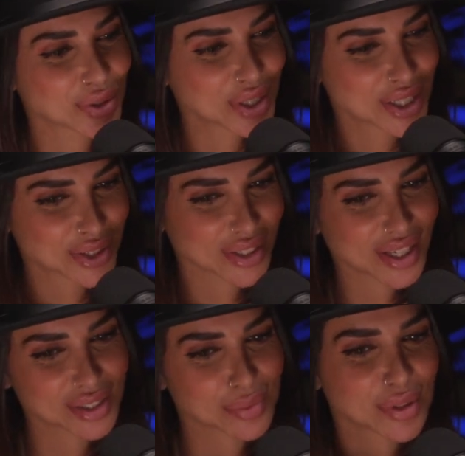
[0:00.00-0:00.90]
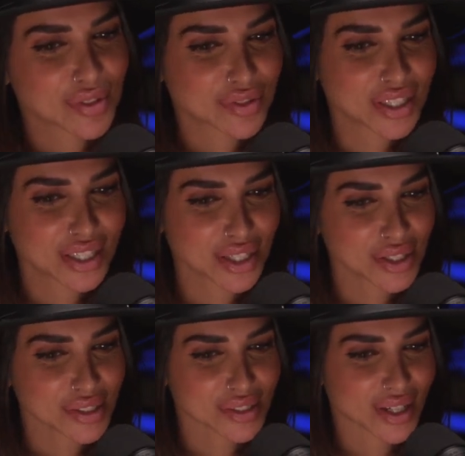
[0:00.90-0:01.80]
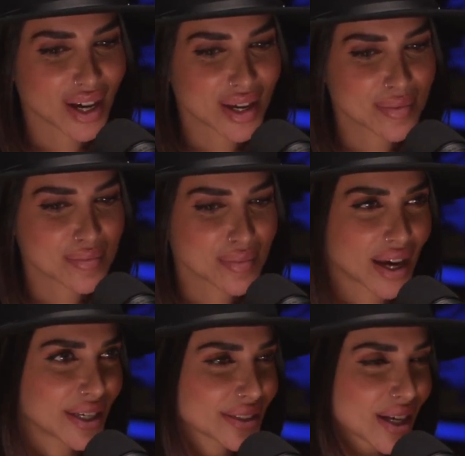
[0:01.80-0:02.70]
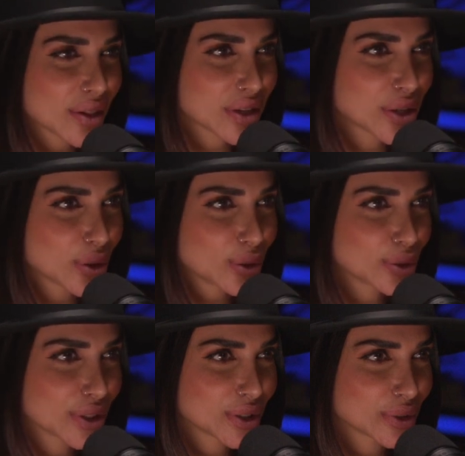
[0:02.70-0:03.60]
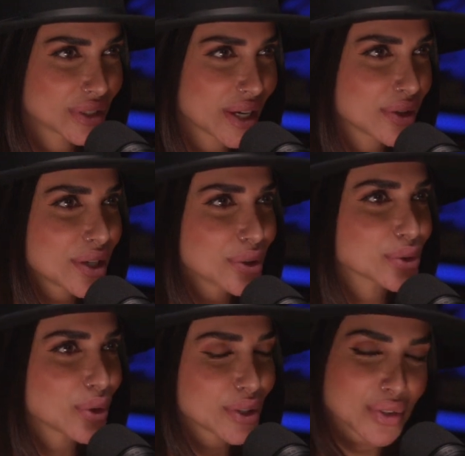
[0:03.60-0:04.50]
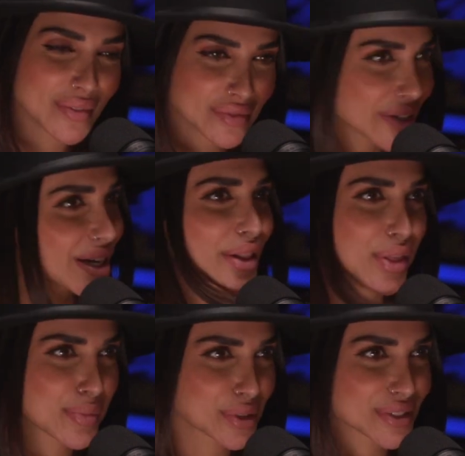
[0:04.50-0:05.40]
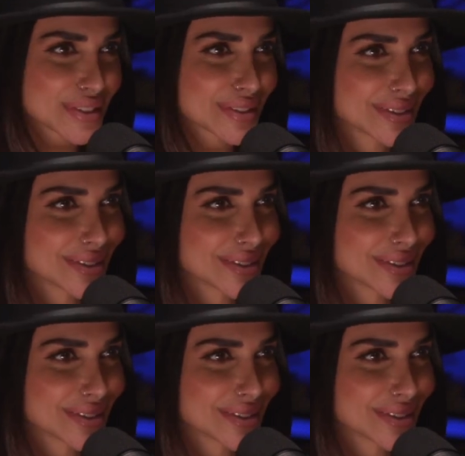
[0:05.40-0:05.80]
don't eat. It's been 15 years. I eat healthy, no gluten, no dairy, no soy. So I'm a very healthy person.